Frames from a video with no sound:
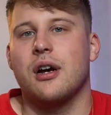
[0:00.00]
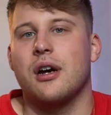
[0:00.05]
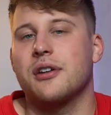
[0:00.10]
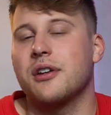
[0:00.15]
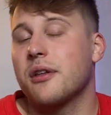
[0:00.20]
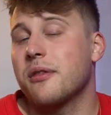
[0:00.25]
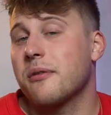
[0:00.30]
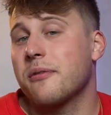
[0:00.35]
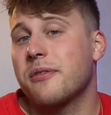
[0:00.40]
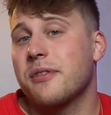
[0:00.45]

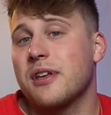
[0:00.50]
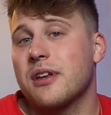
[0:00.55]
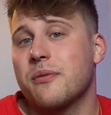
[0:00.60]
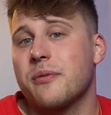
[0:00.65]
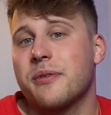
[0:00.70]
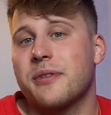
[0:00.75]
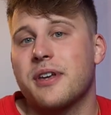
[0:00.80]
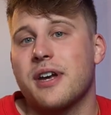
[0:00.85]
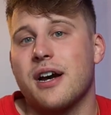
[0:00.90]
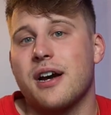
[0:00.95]
Another thing
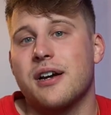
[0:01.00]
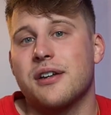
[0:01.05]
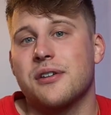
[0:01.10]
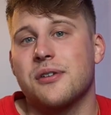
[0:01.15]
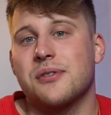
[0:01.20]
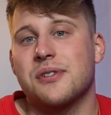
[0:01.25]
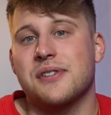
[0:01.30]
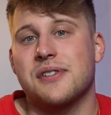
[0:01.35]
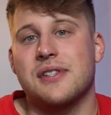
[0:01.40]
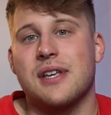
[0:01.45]
with
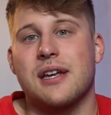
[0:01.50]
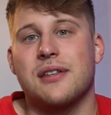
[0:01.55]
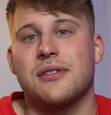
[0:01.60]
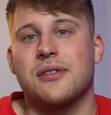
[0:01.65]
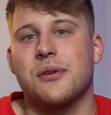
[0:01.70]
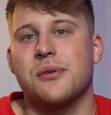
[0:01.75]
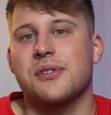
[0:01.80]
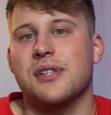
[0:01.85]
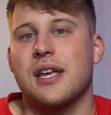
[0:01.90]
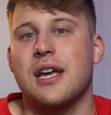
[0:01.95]
condos is that those